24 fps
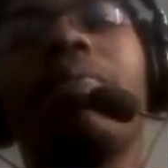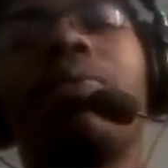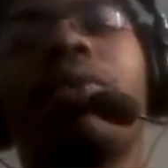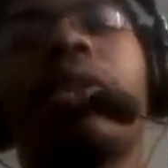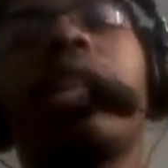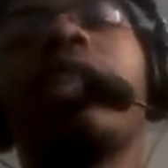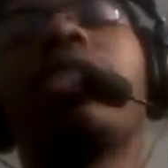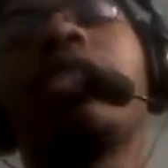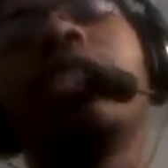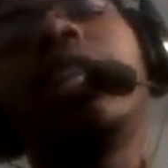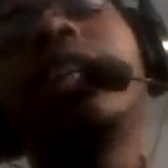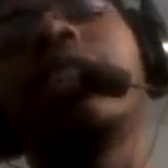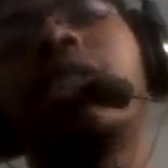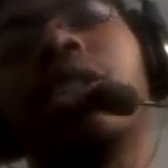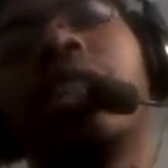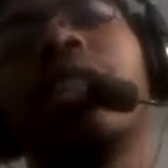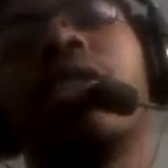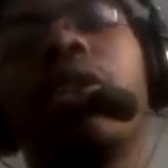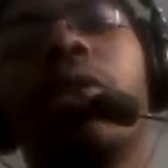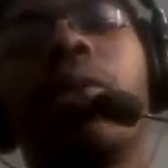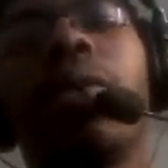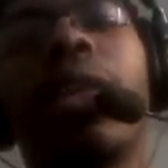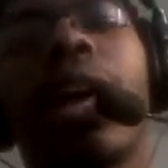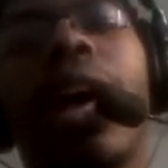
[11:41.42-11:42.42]
did she
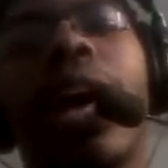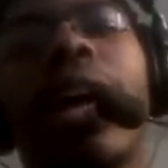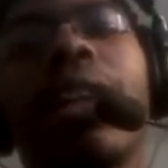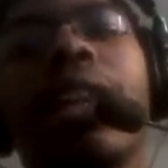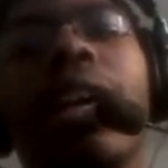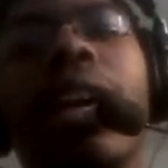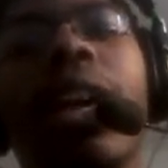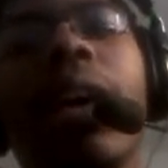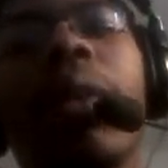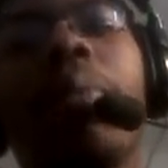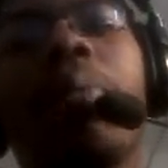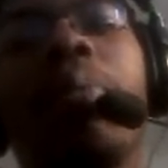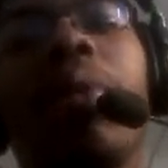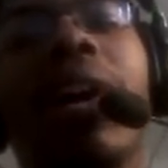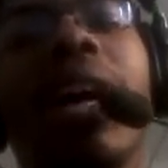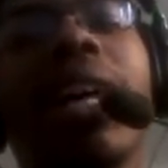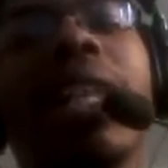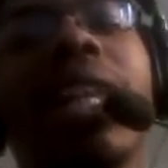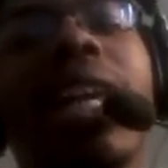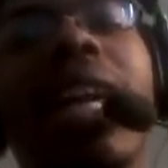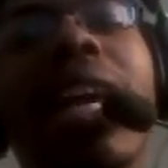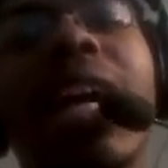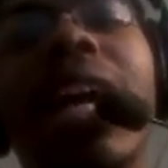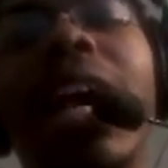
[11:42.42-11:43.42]
do that,
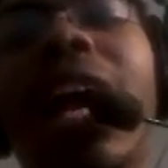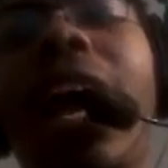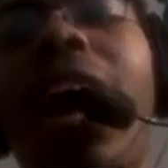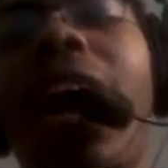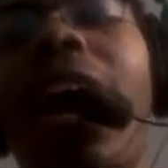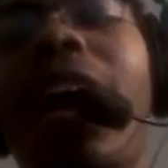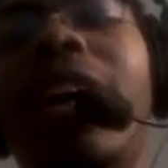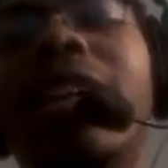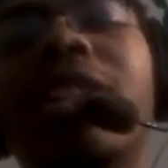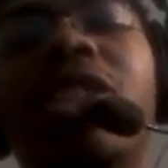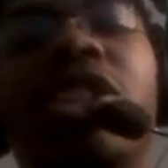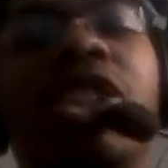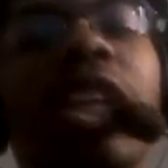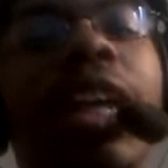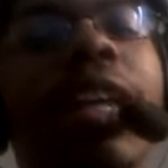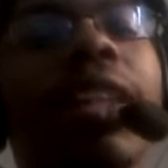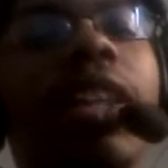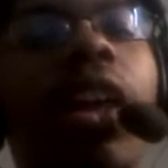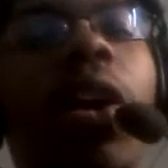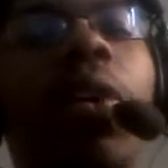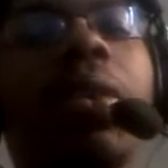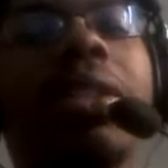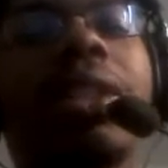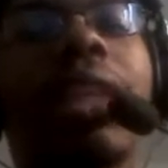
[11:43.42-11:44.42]
but she
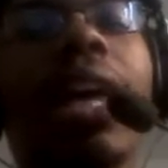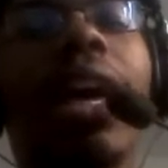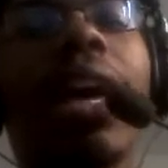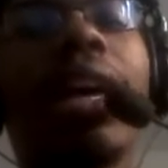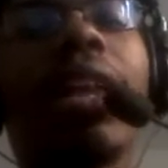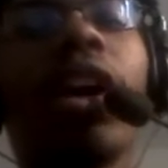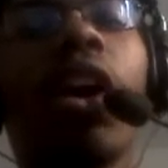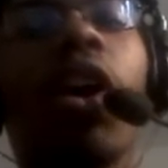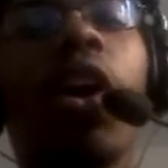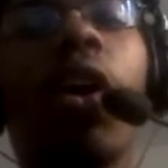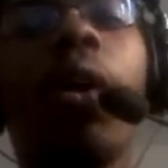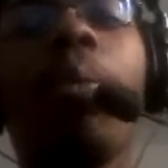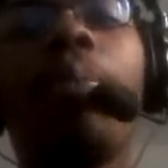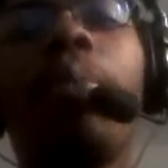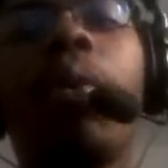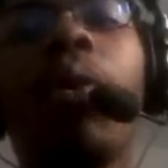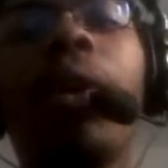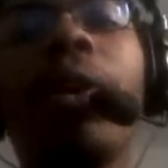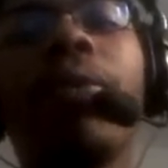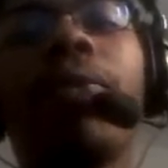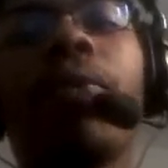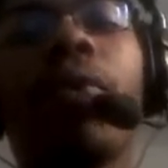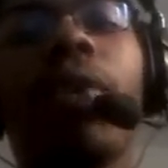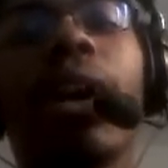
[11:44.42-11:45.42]
knows that her
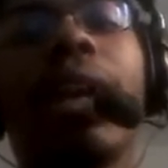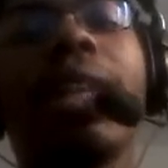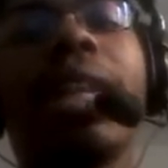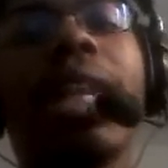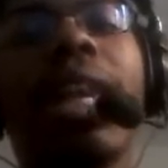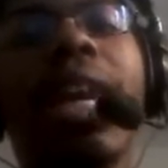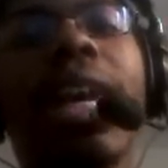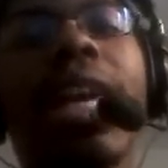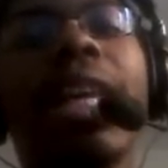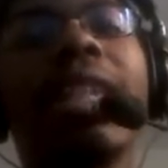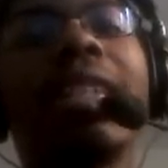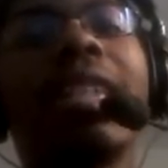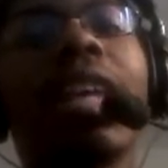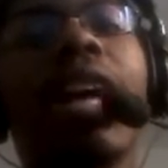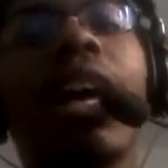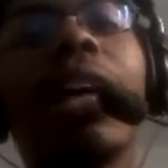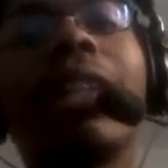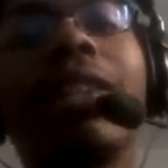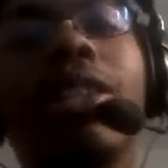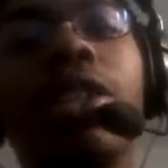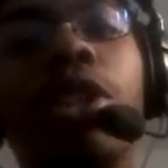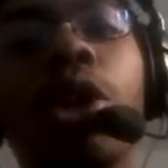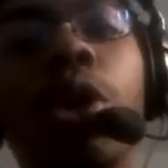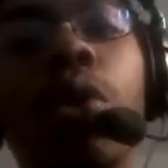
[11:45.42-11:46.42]
boyfriend is a
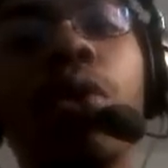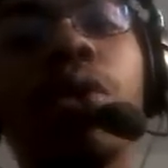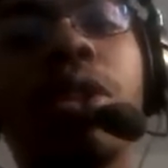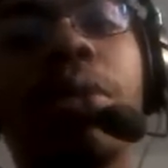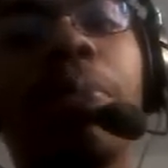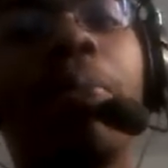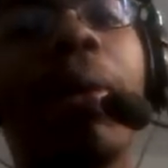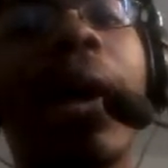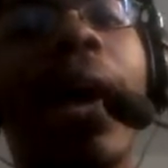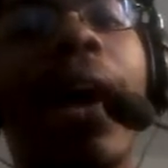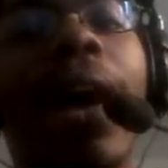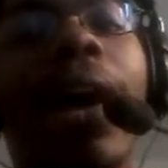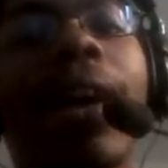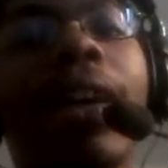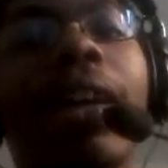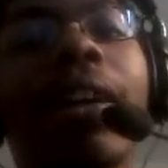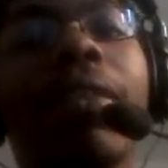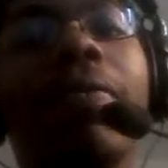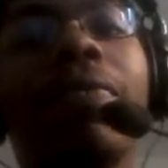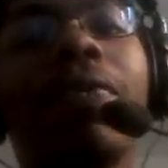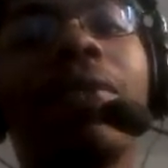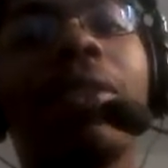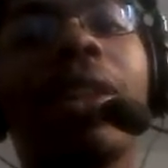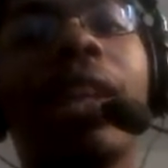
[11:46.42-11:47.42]
douchebag,
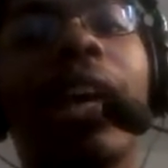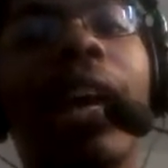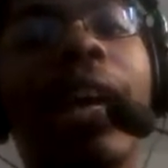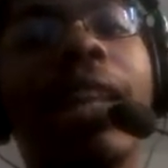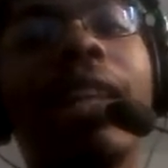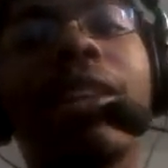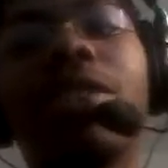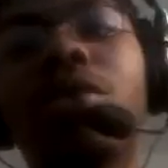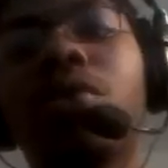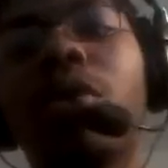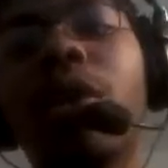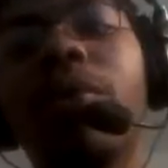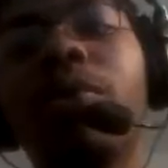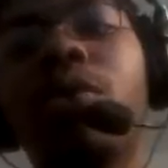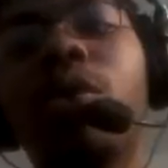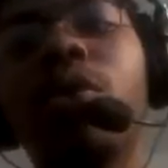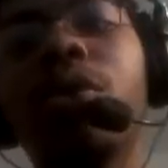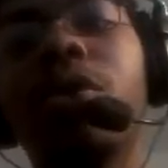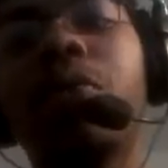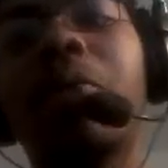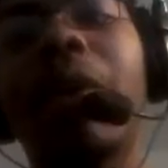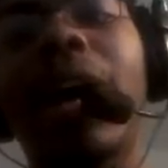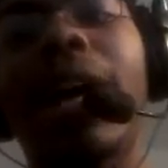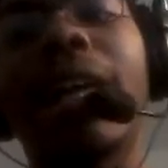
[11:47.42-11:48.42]
an extreme
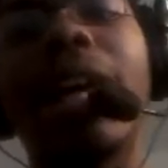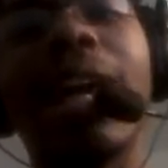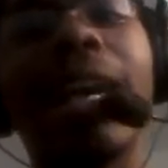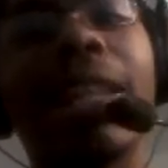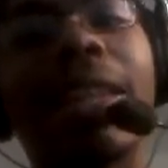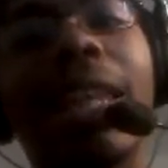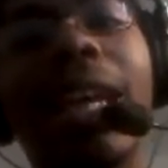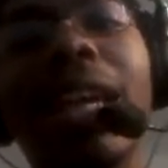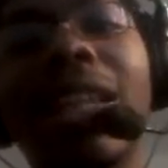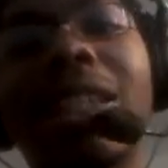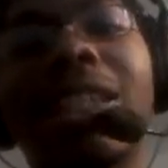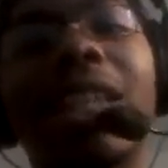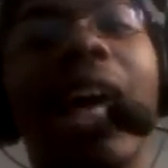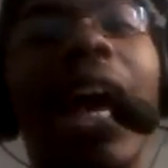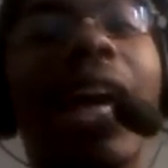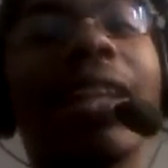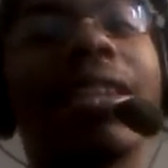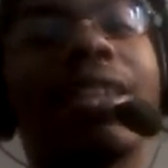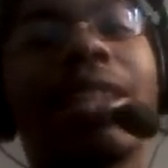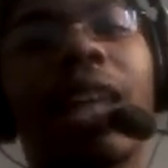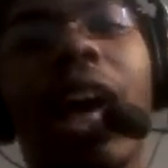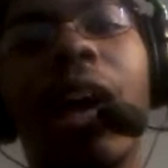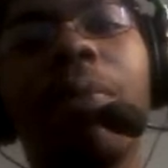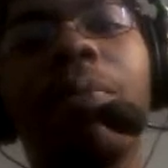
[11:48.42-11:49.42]
douchebag, the
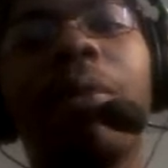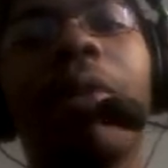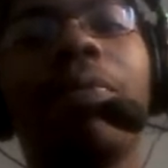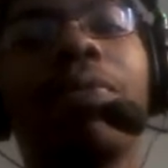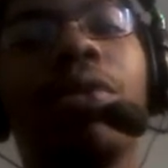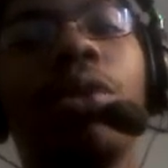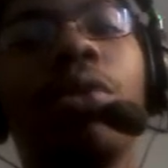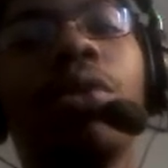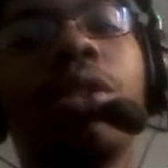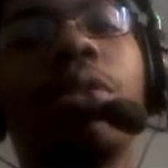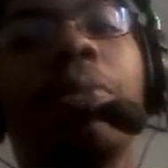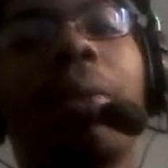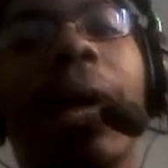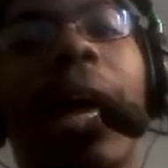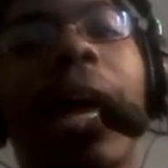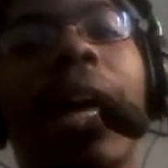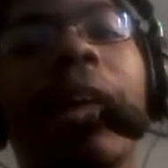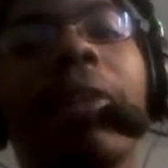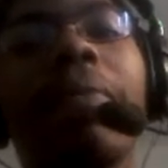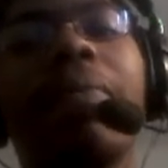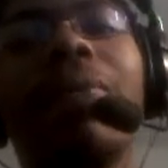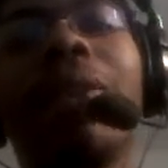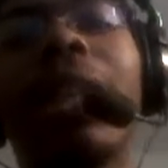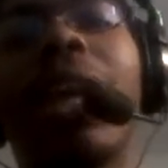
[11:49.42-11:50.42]
exact type of
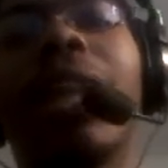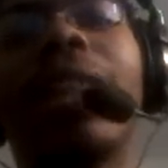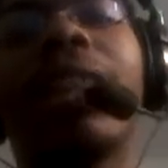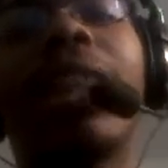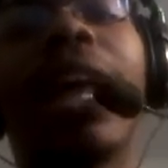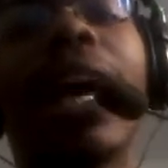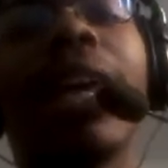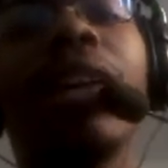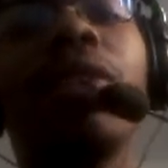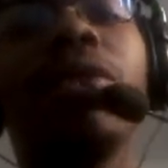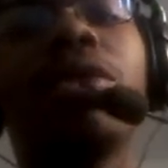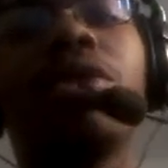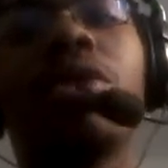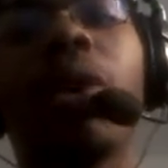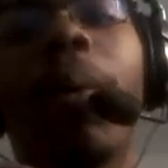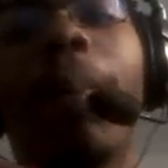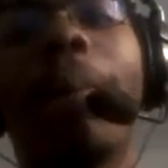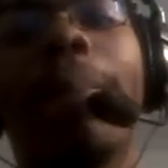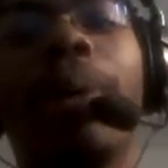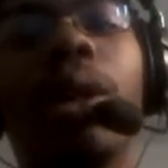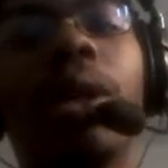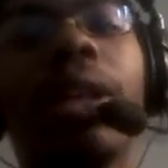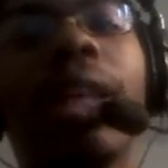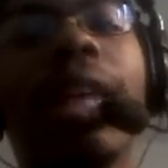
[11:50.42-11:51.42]
douchebag that used to
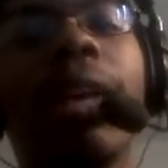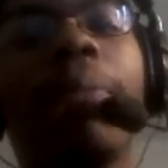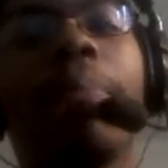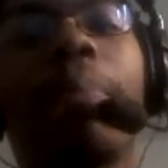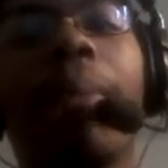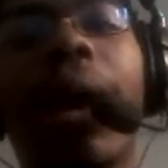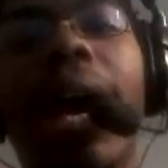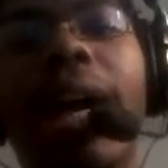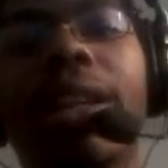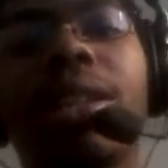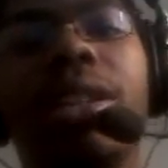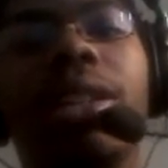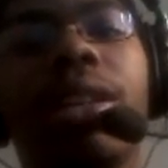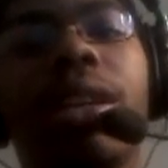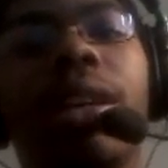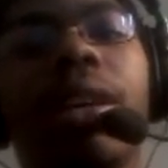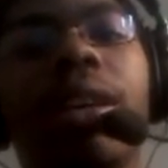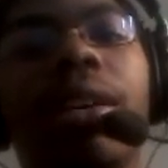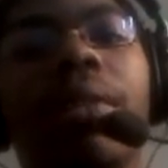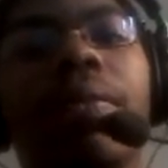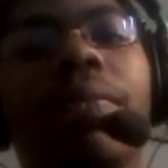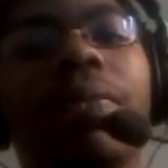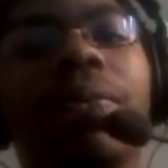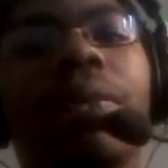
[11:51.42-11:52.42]
bully
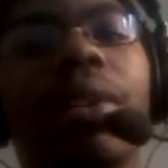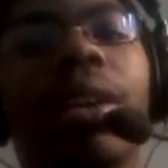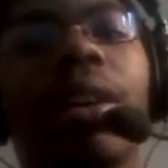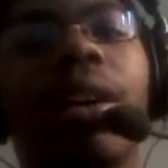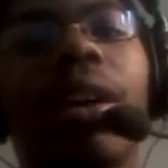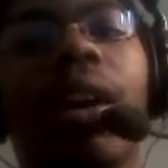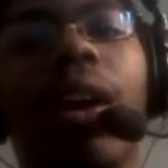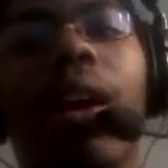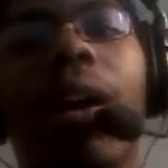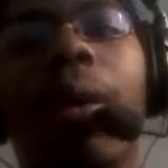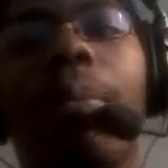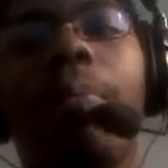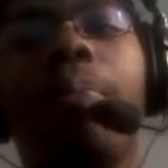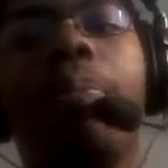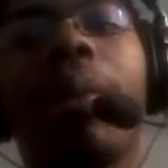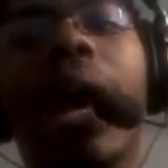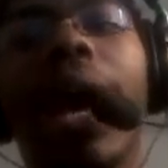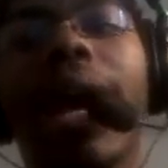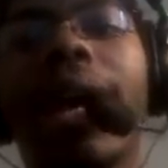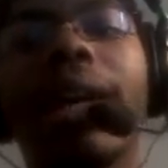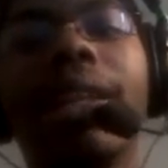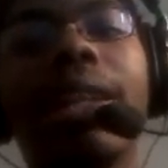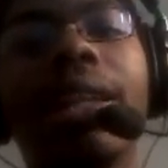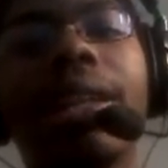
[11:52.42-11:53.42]
Machia
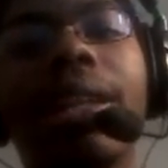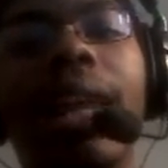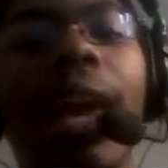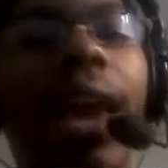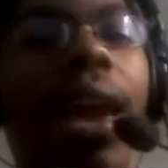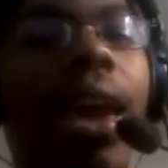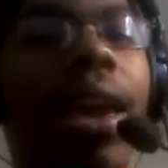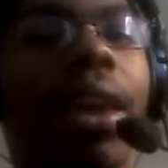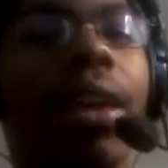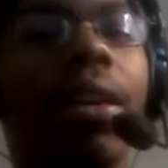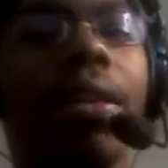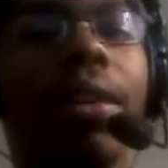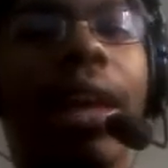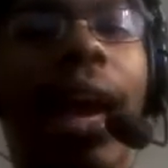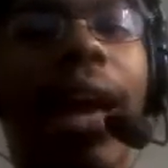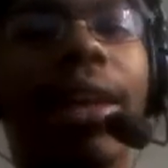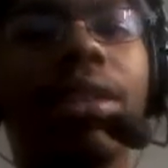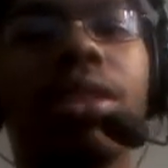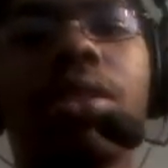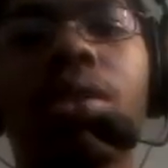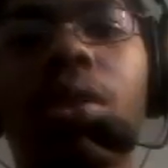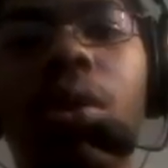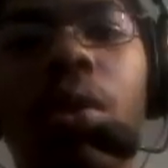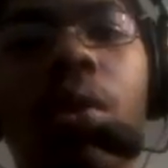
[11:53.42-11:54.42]
back in the day at
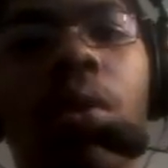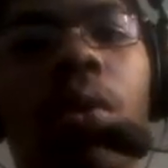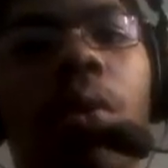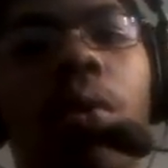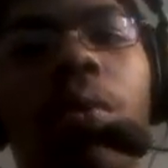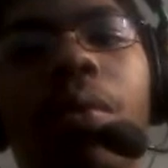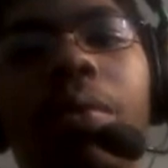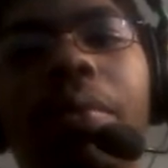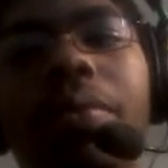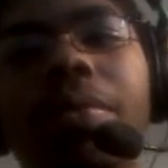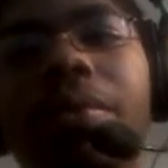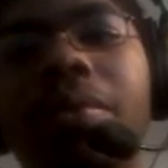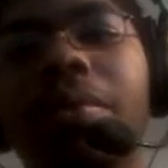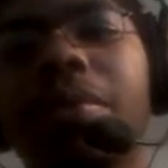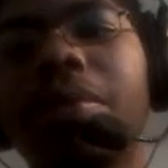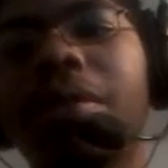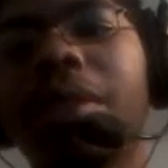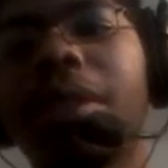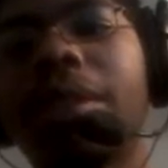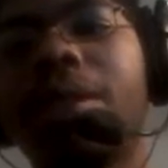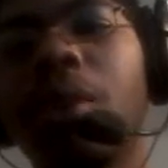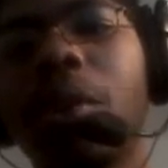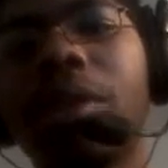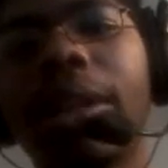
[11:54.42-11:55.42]
school.
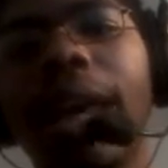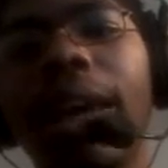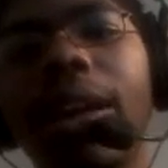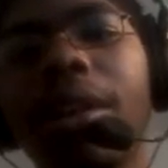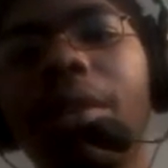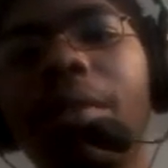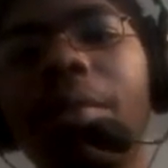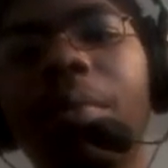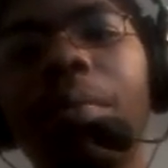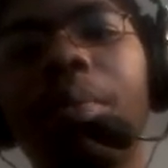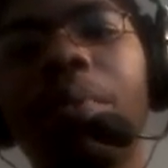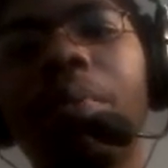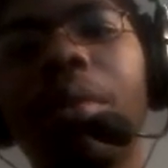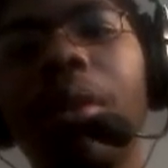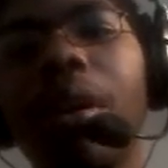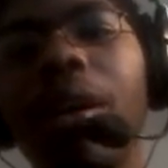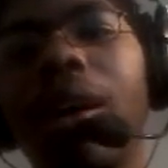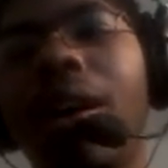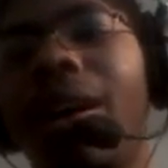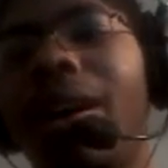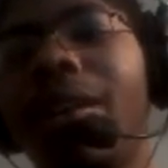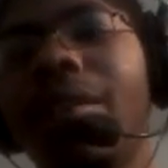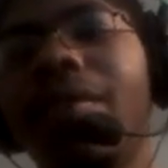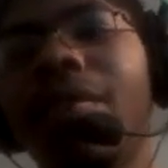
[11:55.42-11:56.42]
So like,
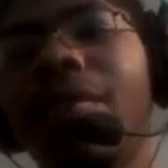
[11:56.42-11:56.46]
bruh,